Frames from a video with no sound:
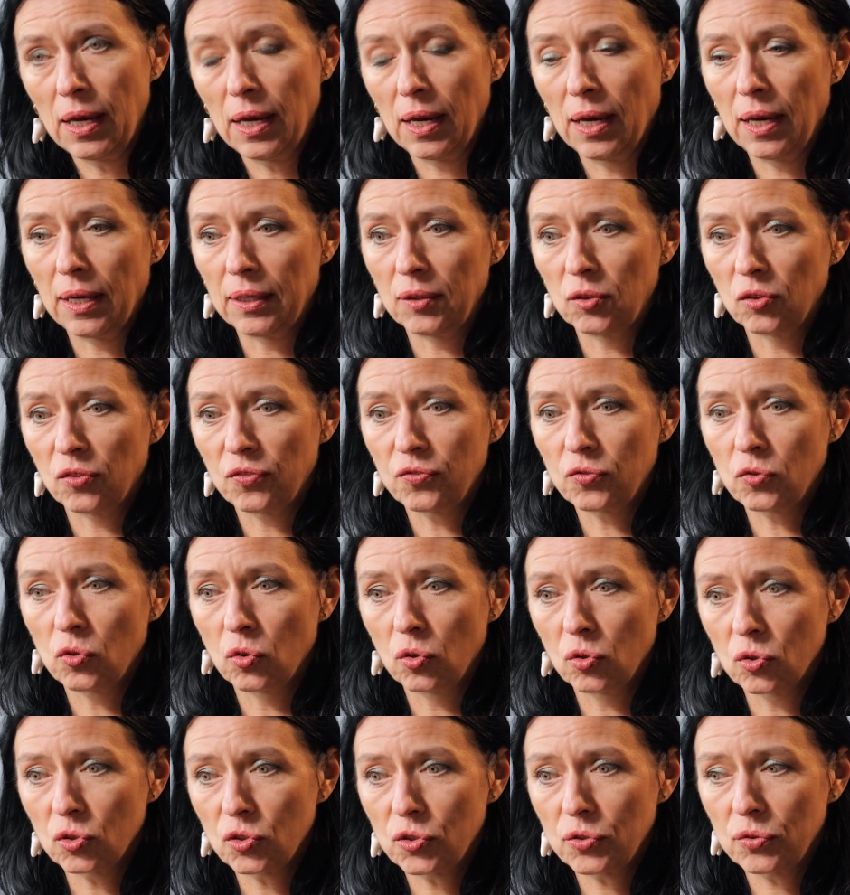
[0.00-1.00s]
And of
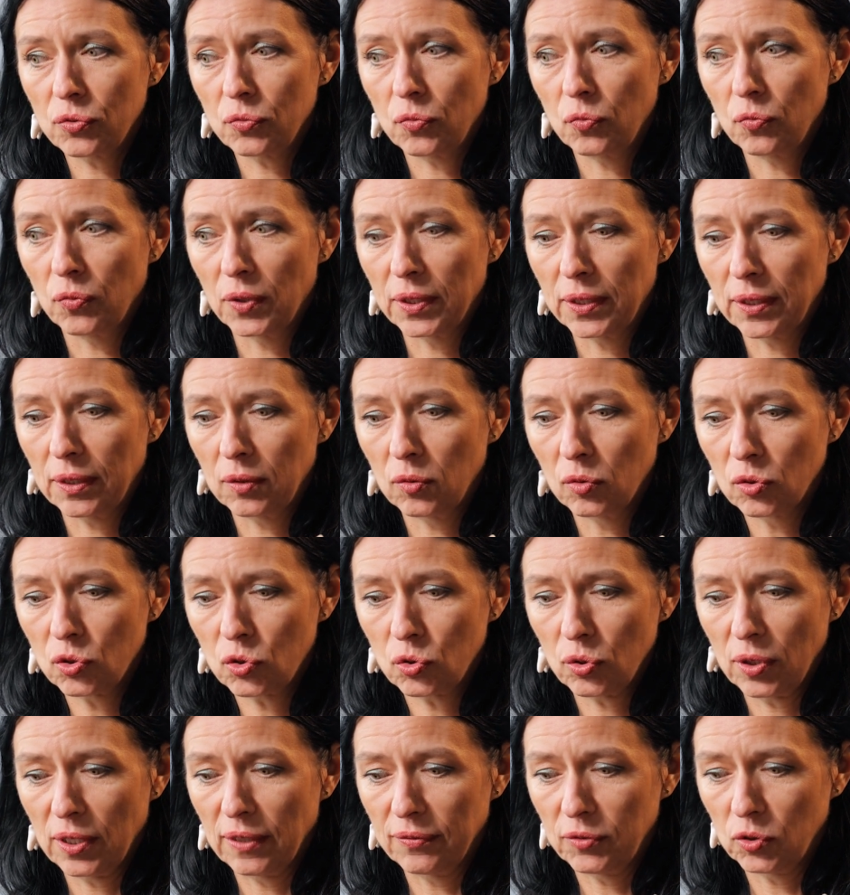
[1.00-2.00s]
course, what I
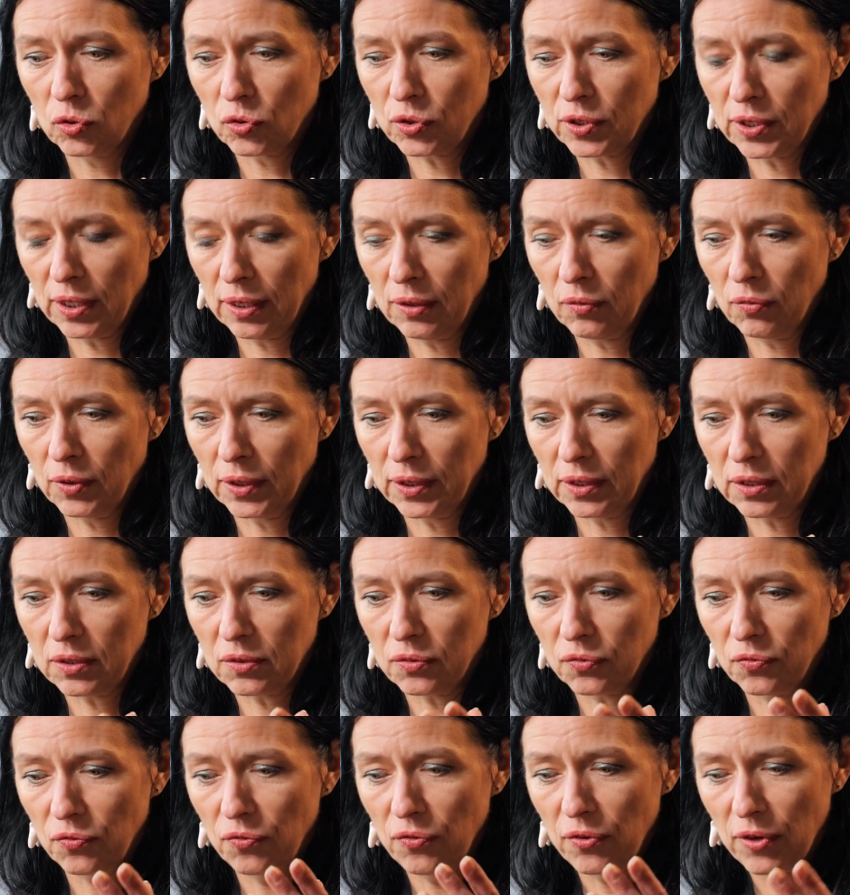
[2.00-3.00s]
also have to say, what
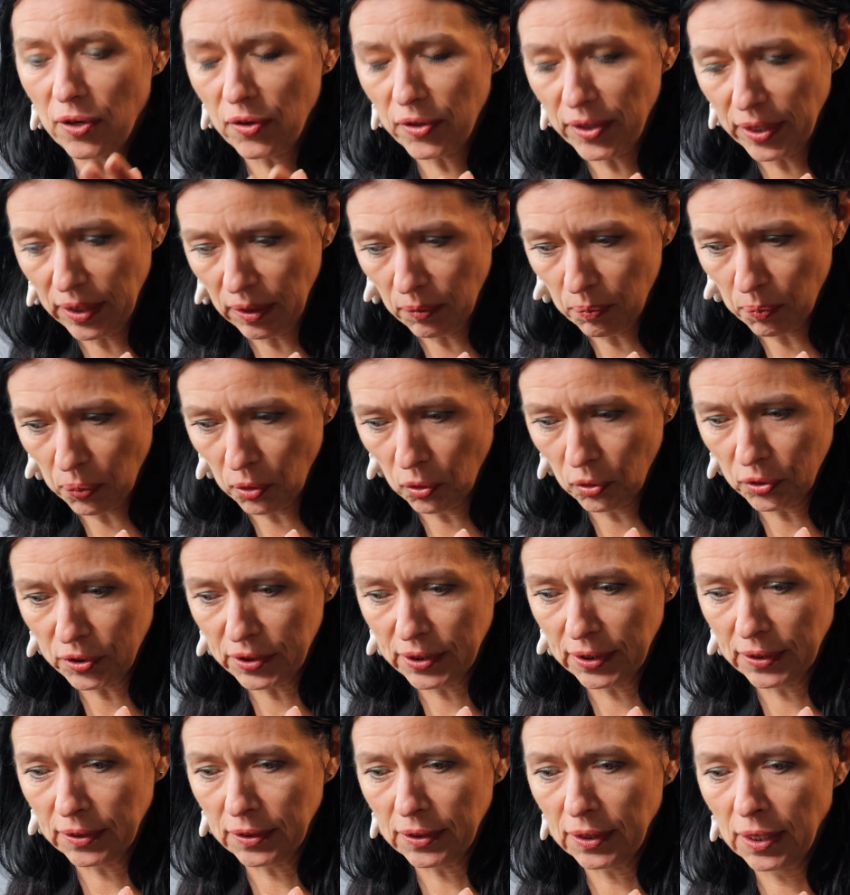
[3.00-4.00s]
is very
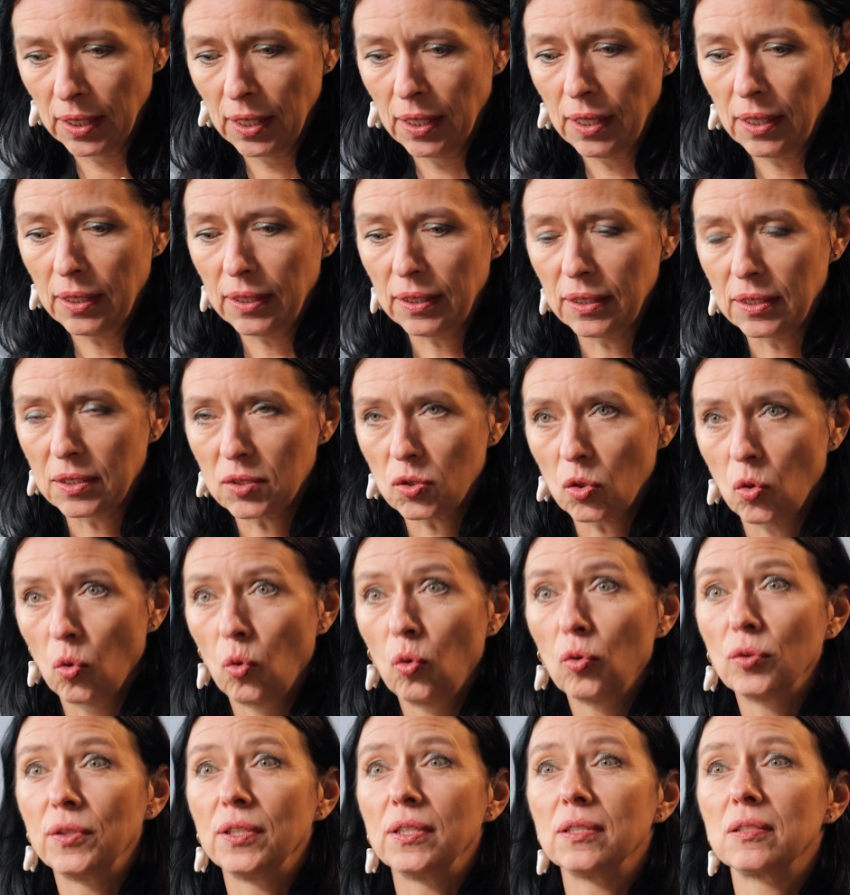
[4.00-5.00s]
important is
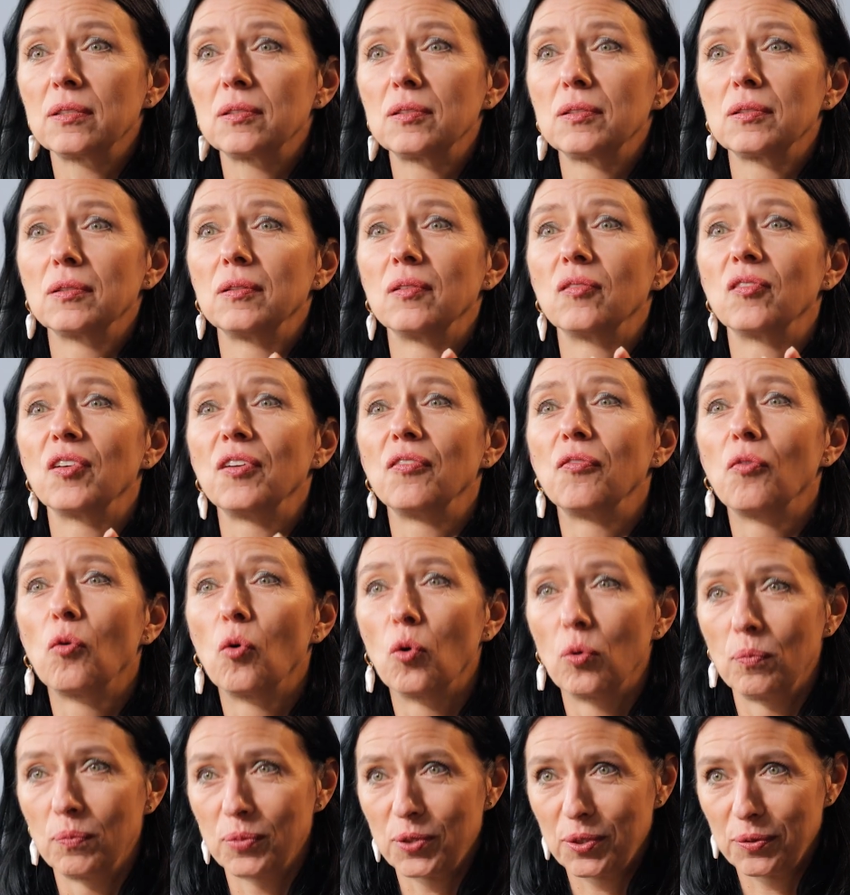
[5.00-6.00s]
all these
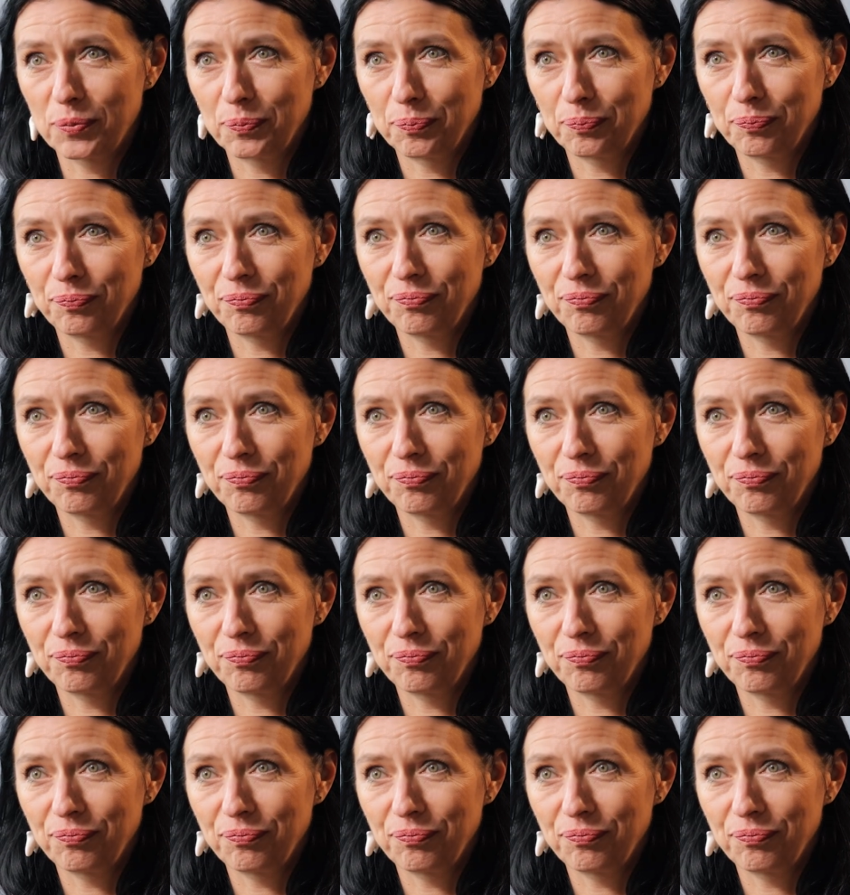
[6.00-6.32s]
reforms